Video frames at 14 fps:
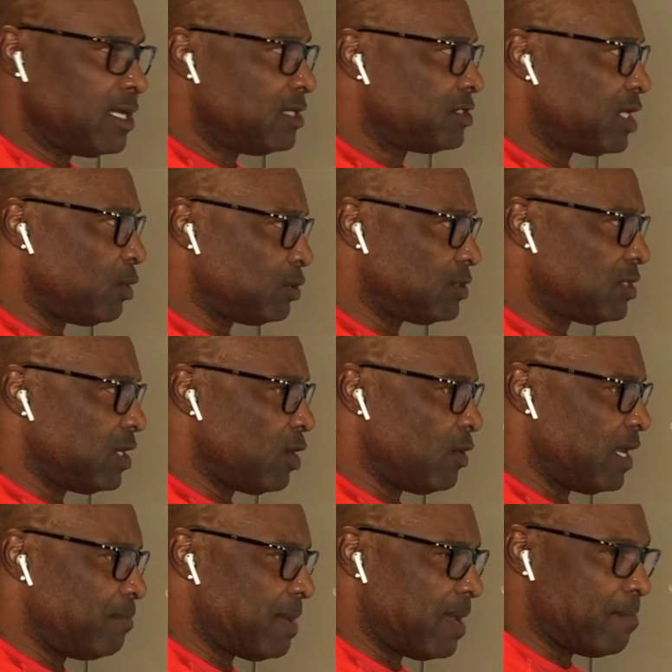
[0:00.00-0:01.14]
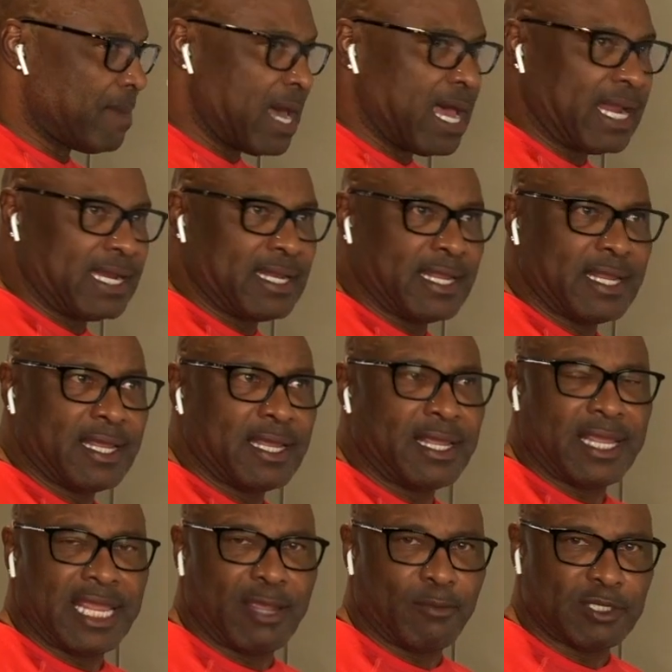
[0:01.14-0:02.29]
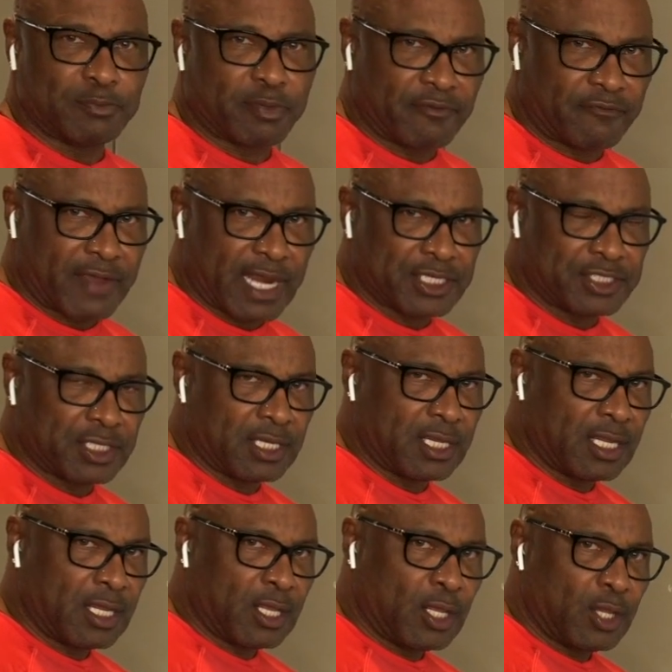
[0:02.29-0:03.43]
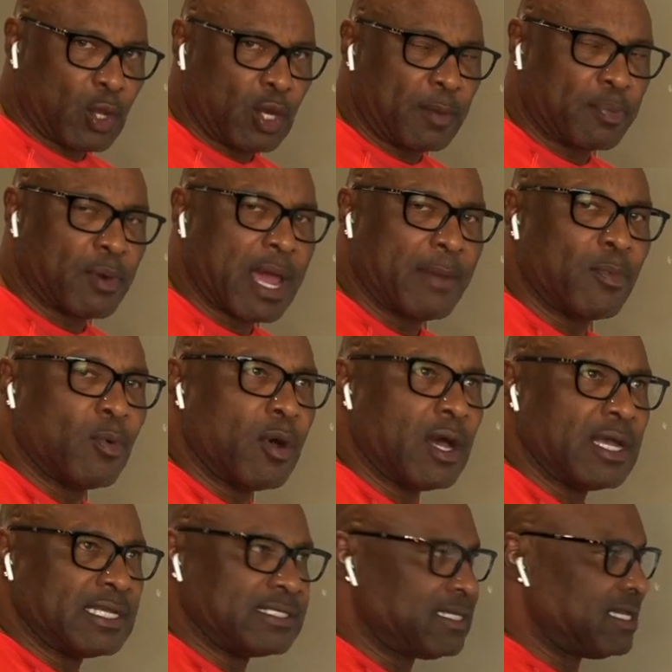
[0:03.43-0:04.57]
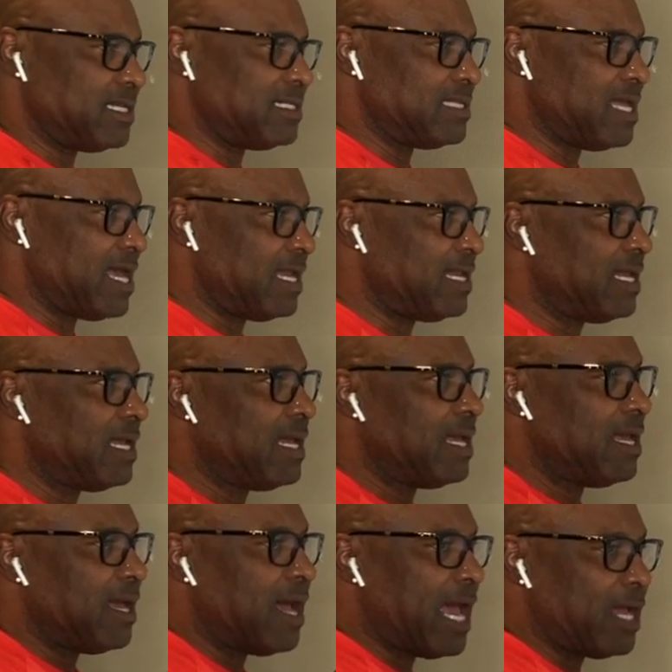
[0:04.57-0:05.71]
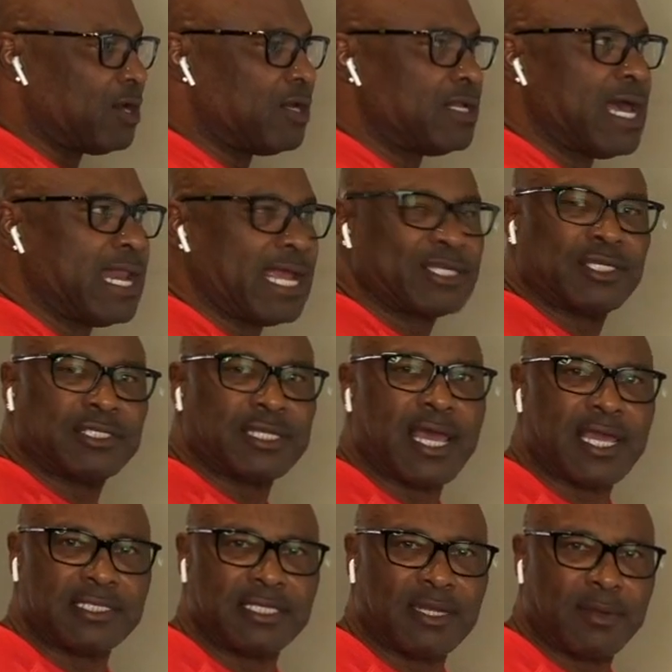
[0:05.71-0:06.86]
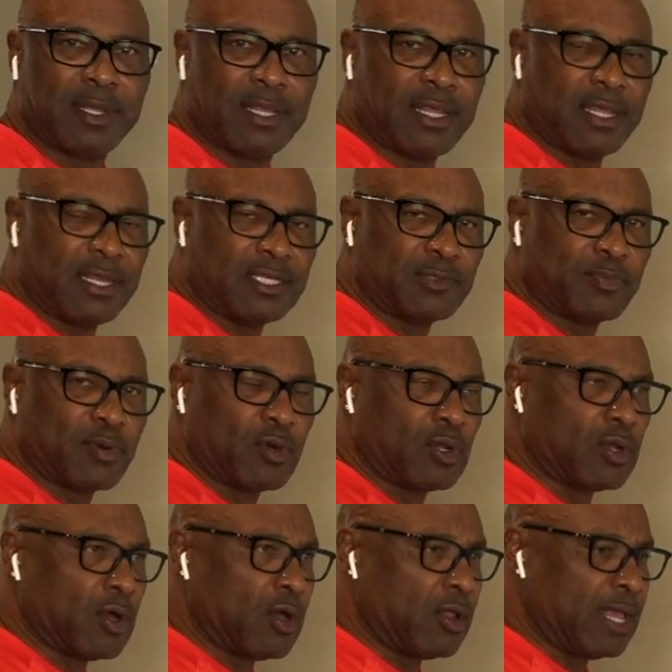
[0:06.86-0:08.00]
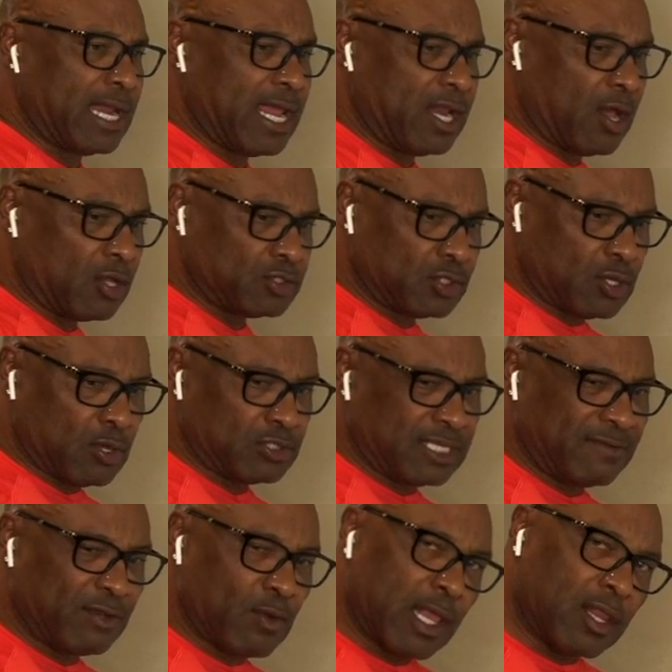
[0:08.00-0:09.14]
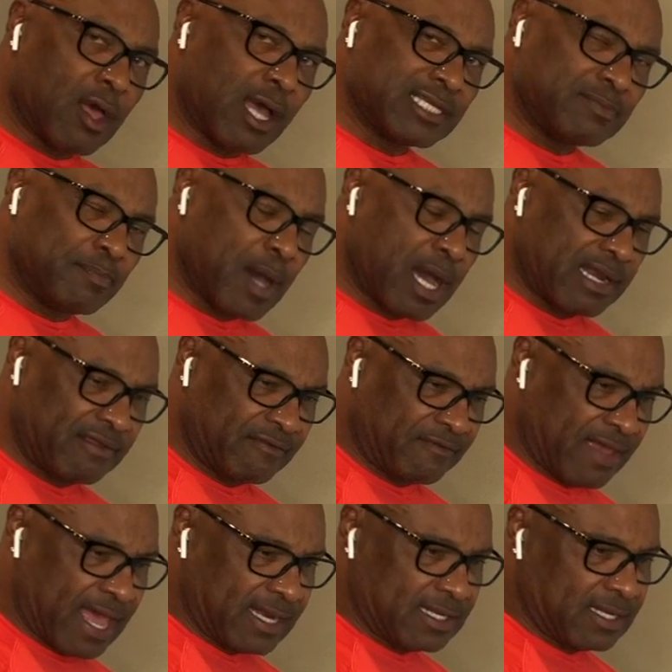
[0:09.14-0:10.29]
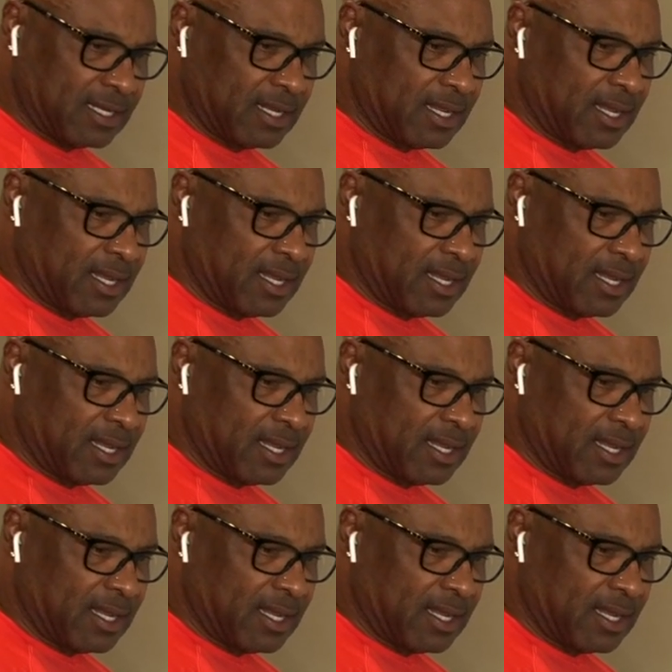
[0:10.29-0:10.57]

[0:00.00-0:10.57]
So there was, in my mind, it was perfection. The only problem is that I could not exercise in this protocol, and I also noticed even though I lost body fat,